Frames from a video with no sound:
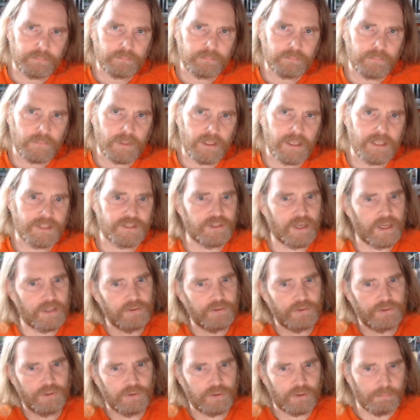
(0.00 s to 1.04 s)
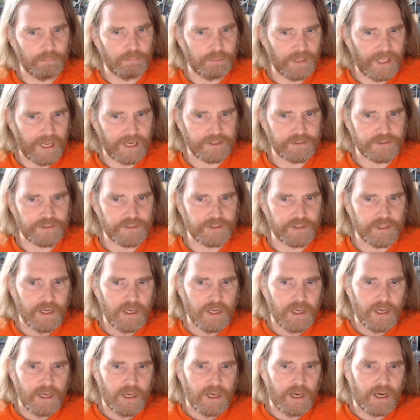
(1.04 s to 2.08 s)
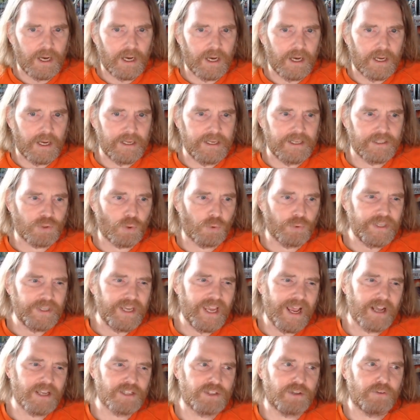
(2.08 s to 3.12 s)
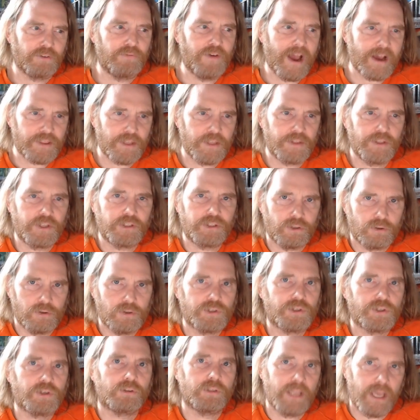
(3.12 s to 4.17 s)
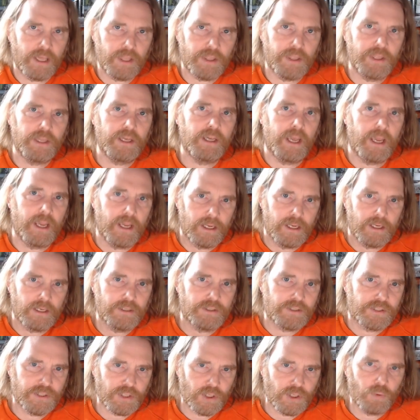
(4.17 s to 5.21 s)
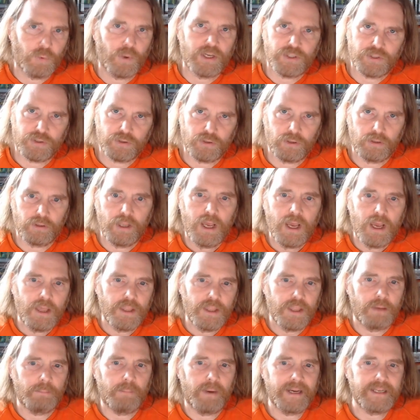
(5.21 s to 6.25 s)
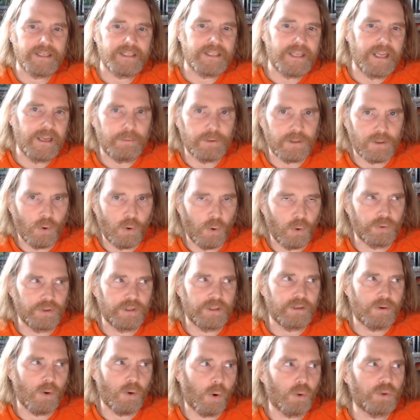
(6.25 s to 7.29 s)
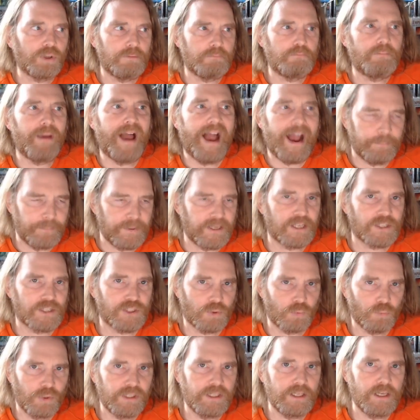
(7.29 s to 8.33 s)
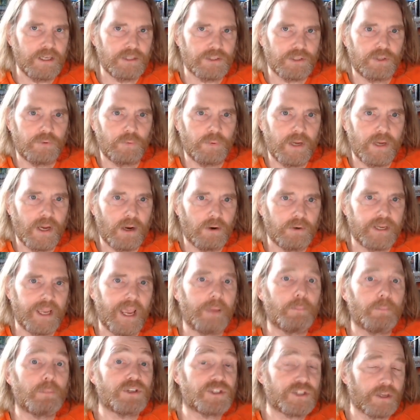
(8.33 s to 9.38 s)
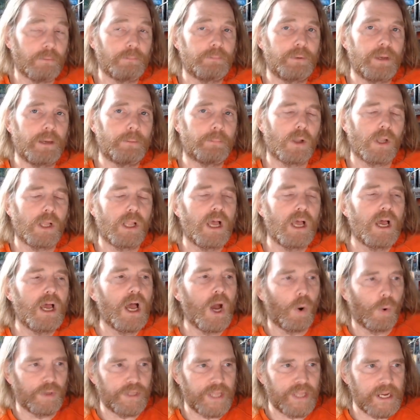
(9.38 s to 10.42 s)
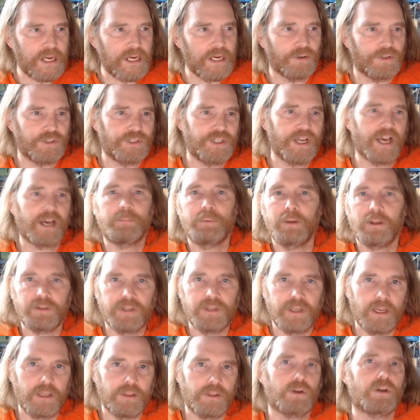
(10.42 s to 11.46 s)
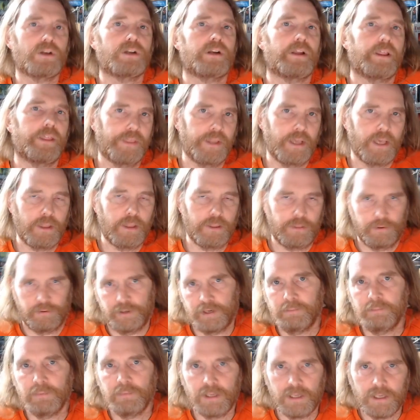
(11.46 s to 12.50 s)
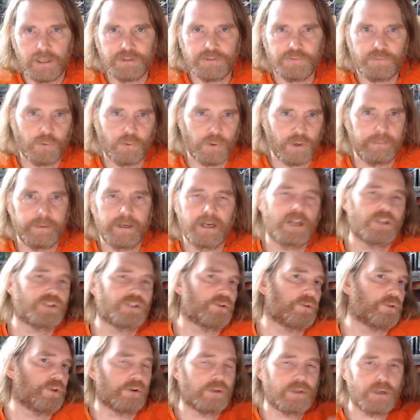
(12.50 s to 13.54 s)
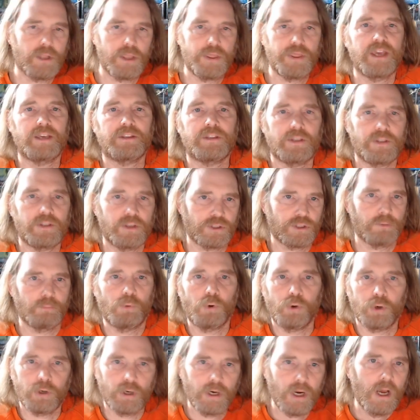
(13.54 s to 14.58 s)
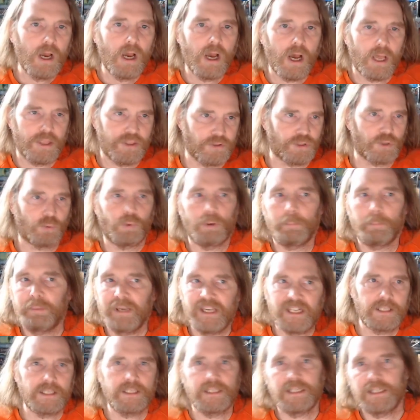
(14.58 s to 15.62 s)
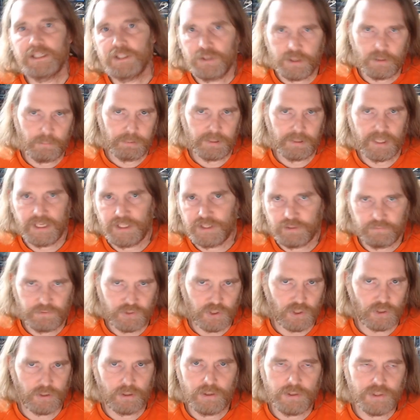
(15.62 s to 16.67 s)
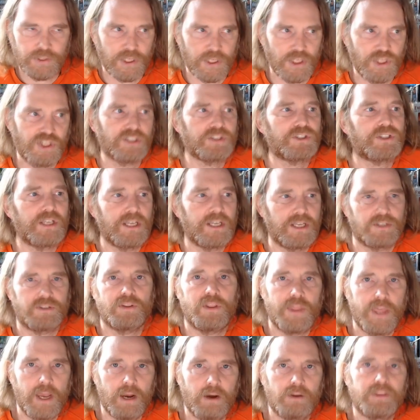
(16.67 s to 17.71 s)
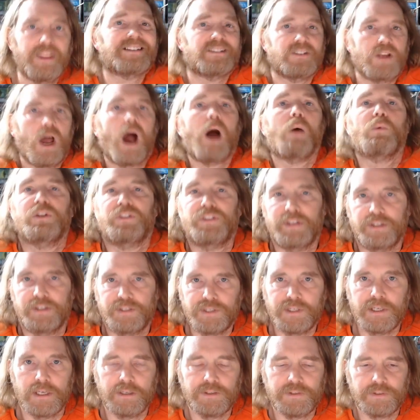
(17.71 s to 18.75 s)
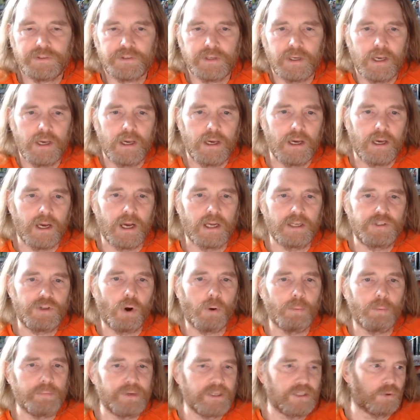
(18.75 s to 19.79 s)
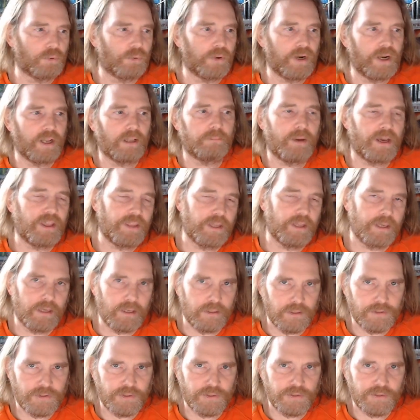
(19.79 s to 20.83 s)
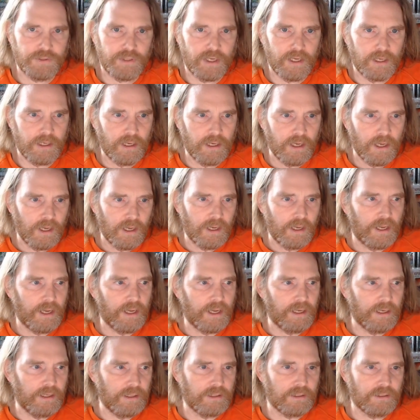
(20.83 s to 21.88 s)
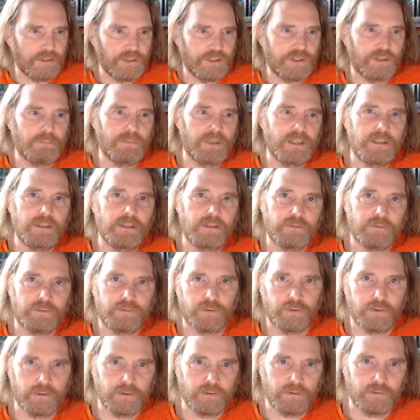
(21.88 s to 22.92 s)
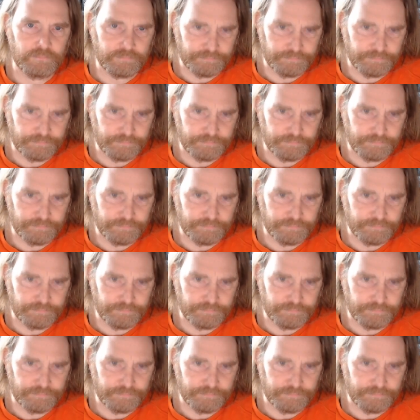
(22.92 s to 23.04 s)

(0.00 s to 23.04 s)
it's neither too complex, uh, it only has the fact that the turns are lengthy and sequential that might keep it hold it hold it back because it really is a three-hour game. And some people, when they hear deck building, they're going to think 30 minutes, 40 minutes, or they're going to think that there's a more there's a rapidity to the place of turns that just isn't there. That's not what this is. Uh, don't be derailed by thinking this is a, a, a Dominion for